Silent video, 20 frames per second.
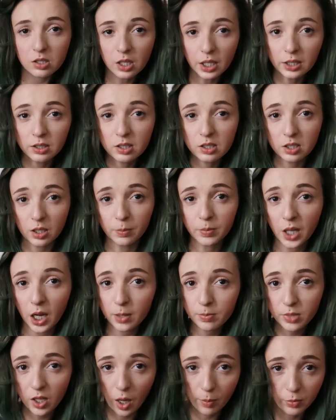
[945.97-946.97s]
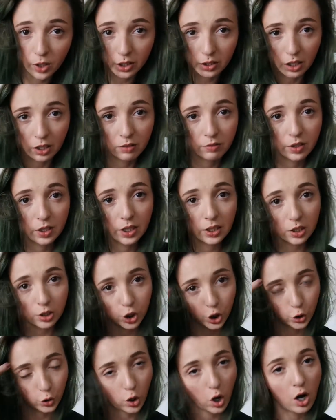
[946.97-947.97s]
Like sometimes I'm looking for like a
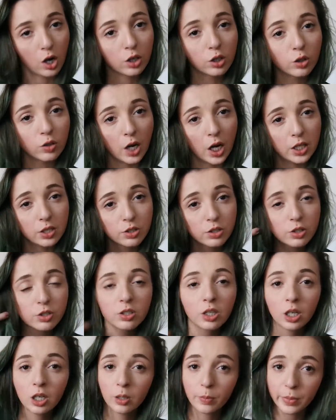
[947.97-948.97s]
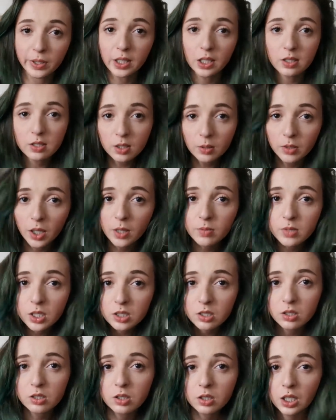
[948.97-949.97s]
strong crunch, but then sometimes
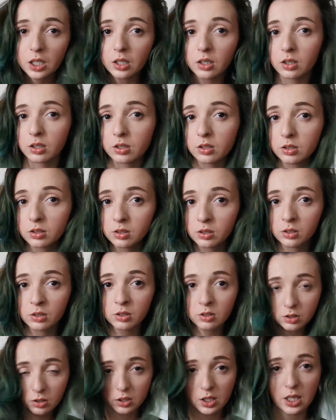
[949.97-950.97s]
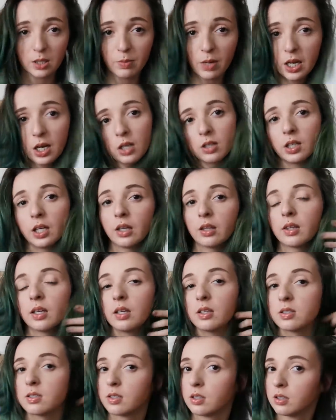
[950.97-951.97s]
I just like like my hair like
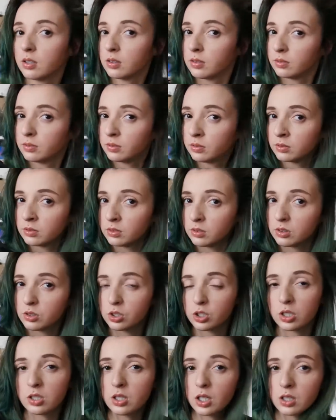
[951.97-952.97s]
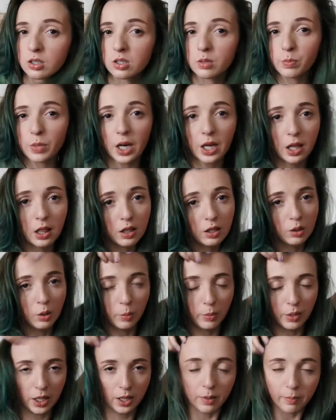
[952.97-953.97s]
this. Just like spray a
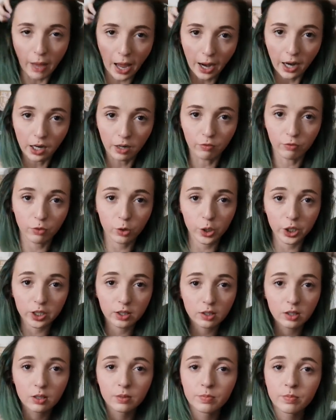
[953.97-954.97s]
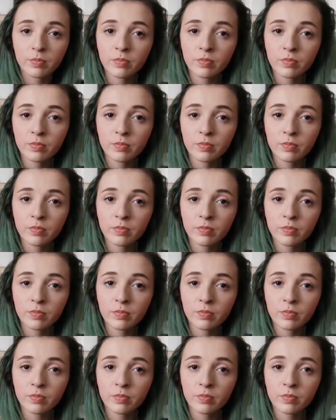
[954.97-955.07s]
little bit back and forth.